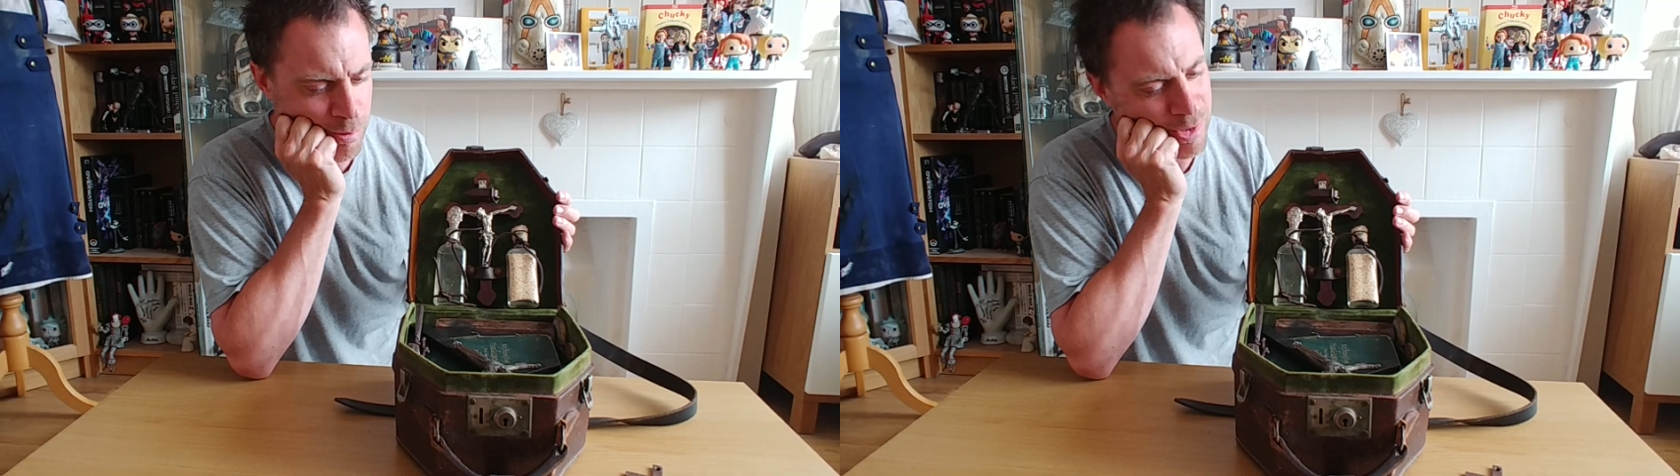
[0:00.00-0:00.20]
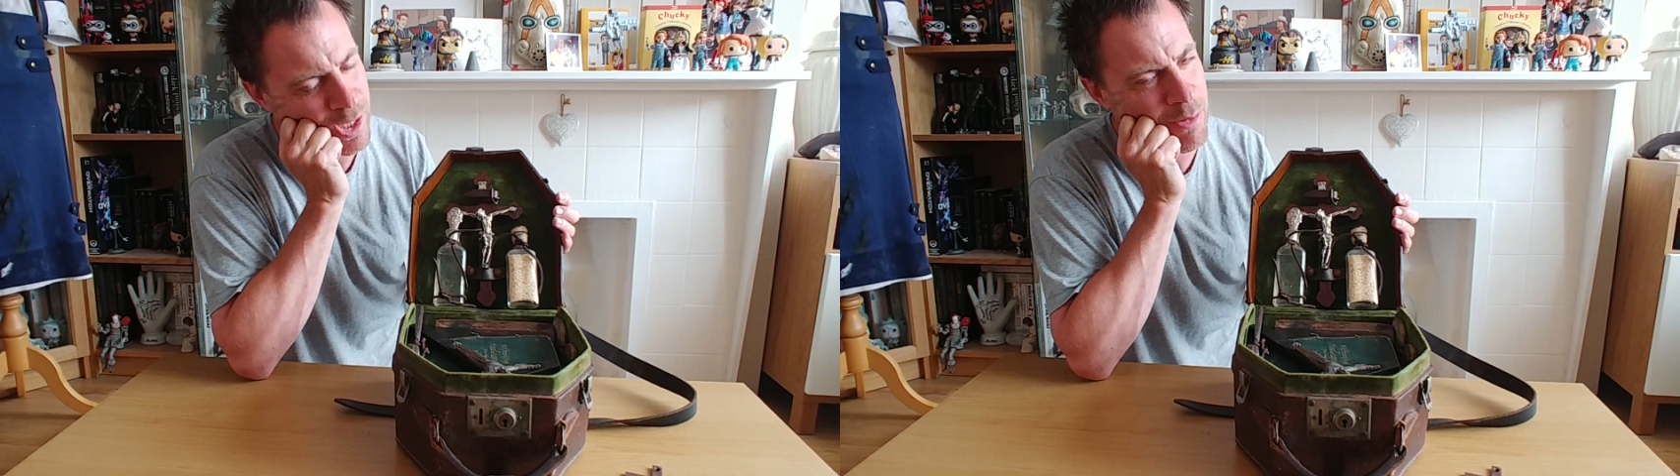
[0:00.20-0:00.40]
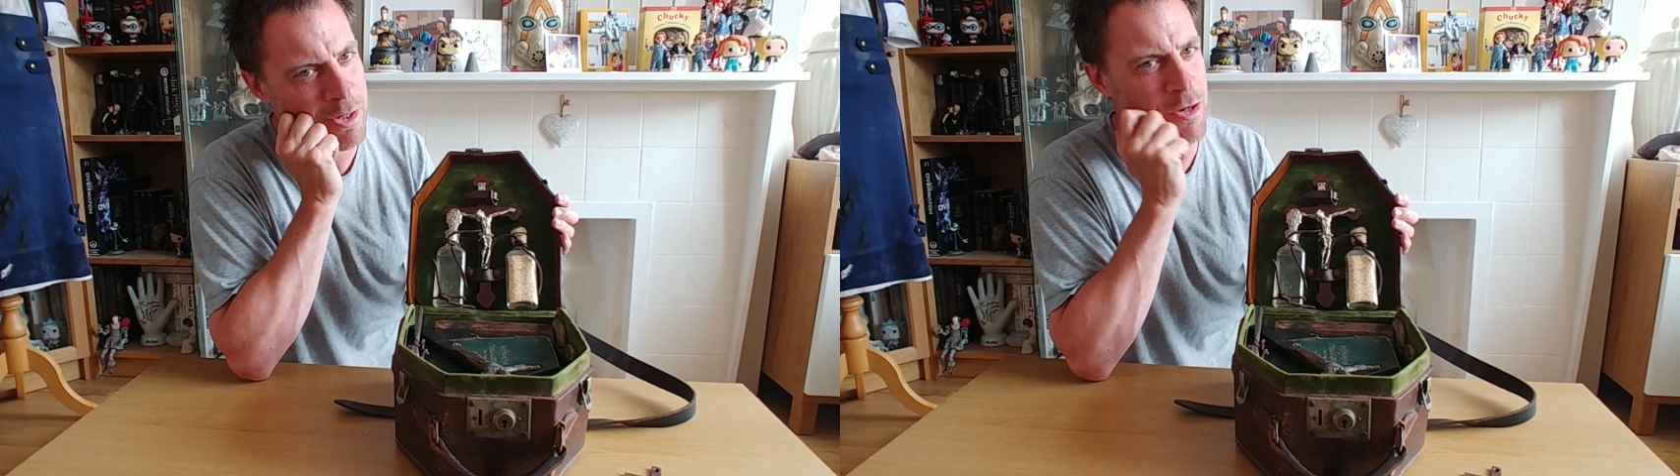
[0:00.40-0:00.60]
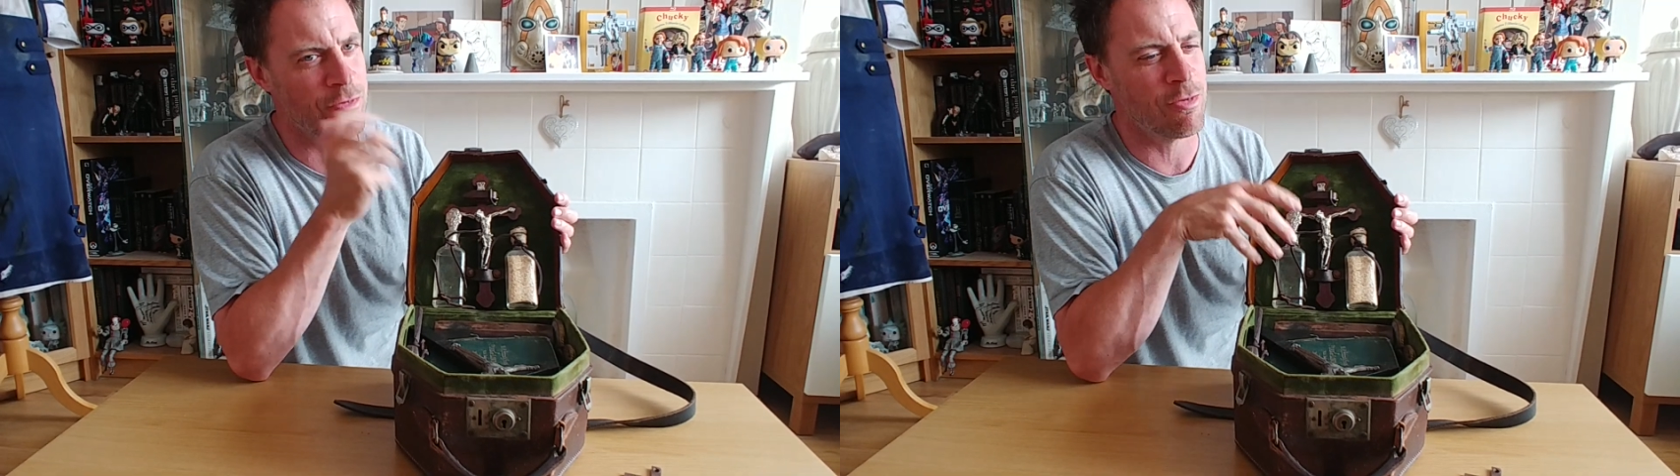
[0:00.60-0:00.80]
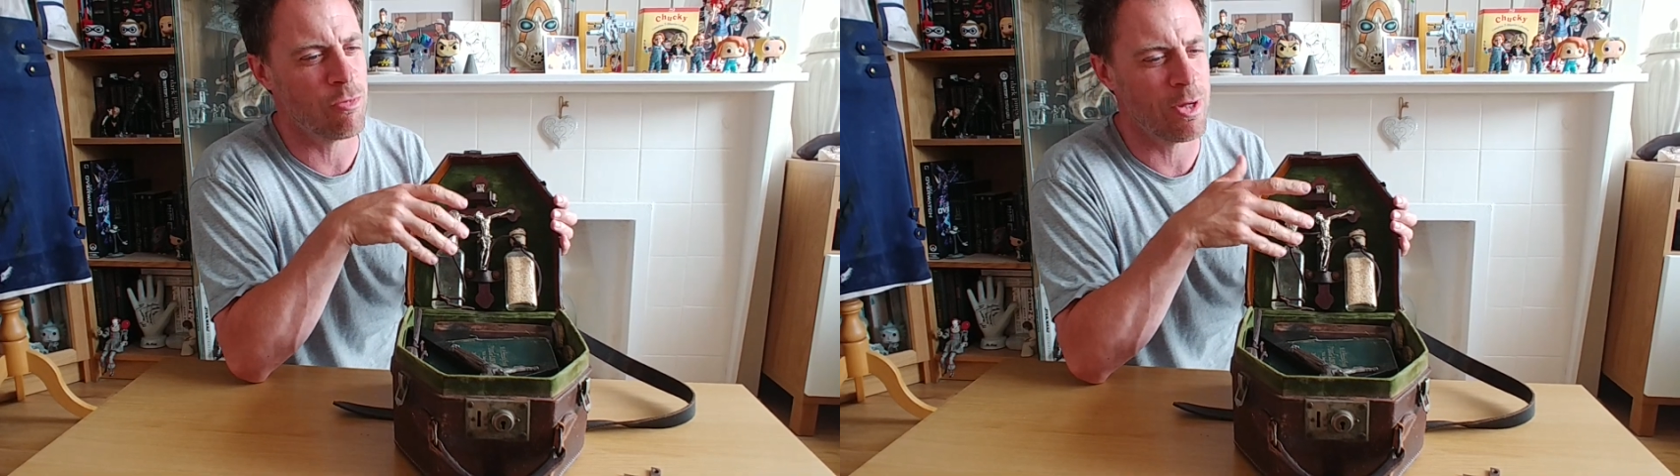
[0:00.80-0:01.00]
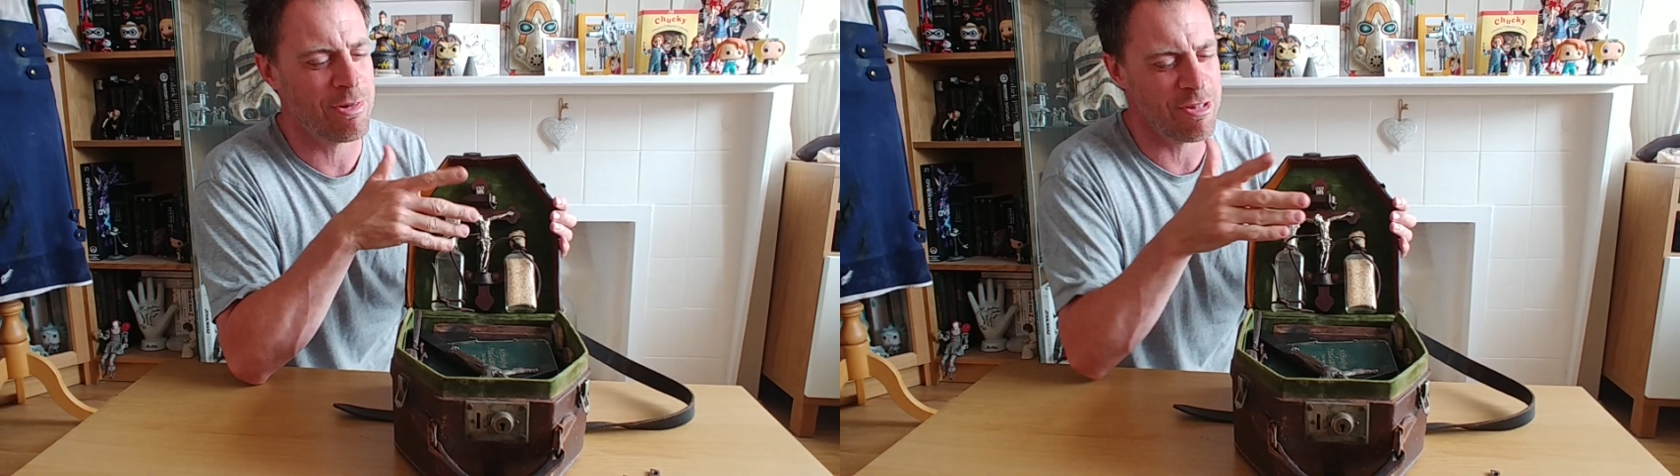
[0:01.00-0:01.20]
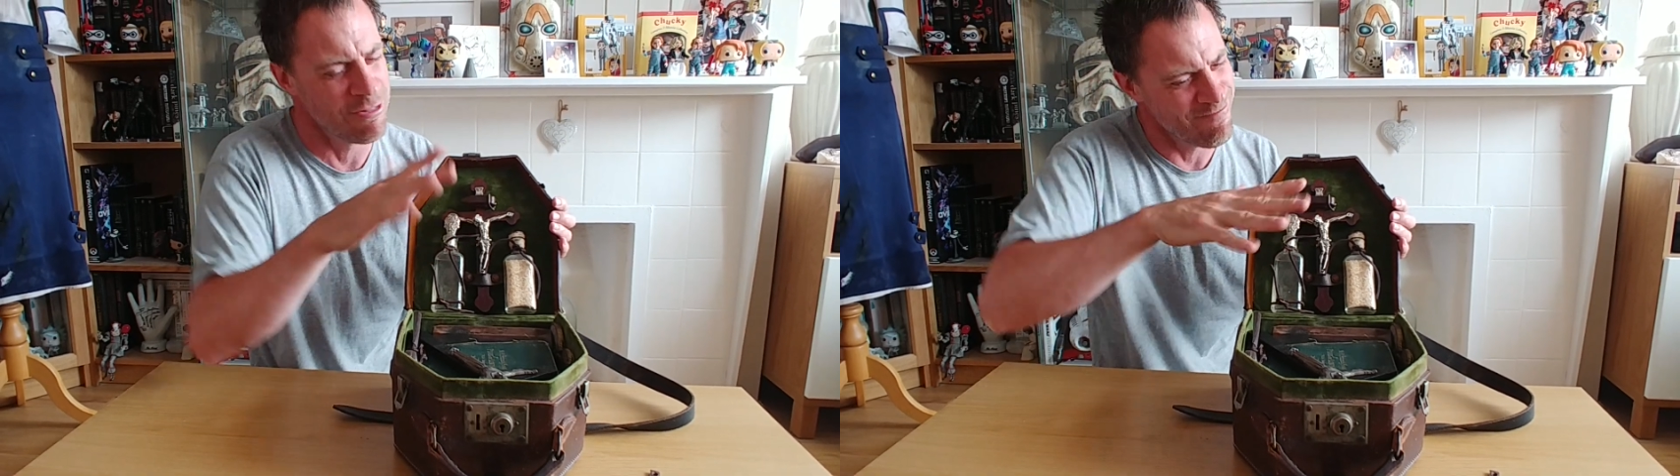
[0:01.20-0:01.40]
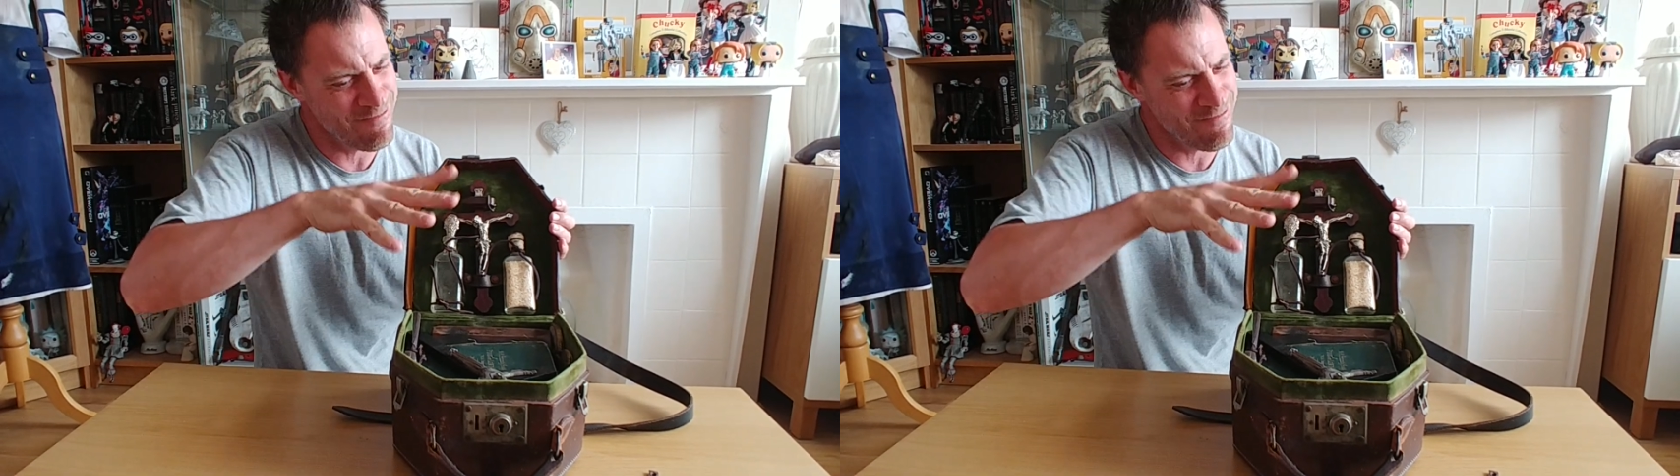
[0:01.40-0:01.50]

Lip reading: But now we know it's from the 20s.